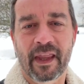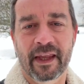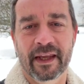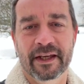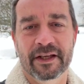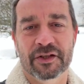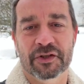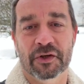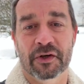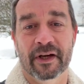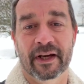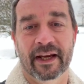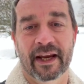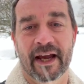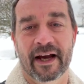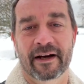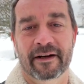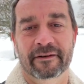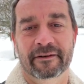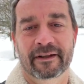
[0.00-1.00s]
enjoying
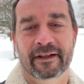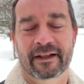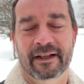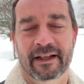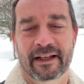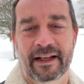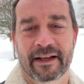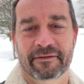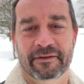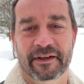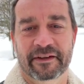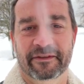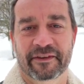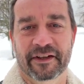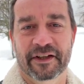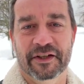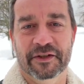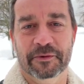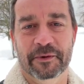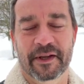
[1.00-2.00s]
our lovely
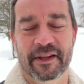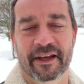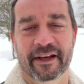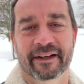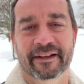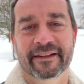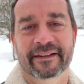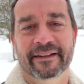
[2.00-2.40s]
Finnish weather.